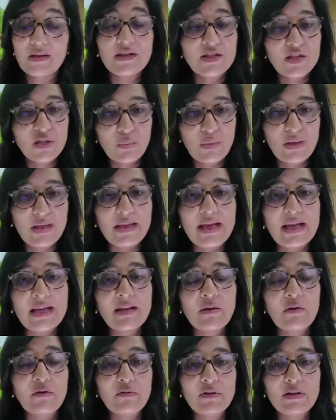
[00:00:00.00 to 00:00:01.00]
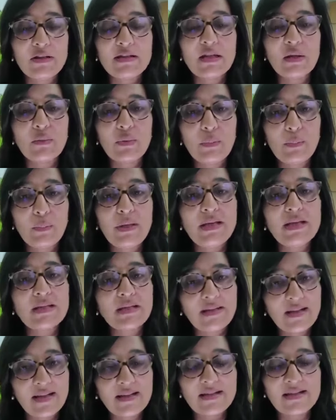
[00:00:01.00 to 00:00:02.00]
Till we, ne- till we
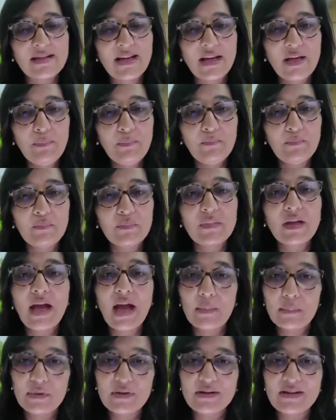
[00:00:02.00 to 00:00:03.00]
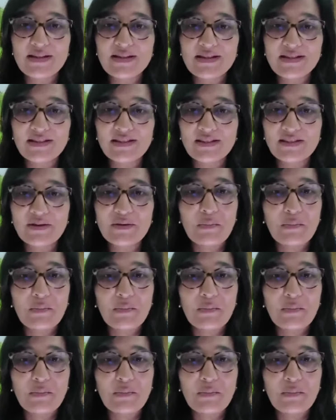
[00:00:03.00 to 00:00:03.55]
meet next time, happy reading.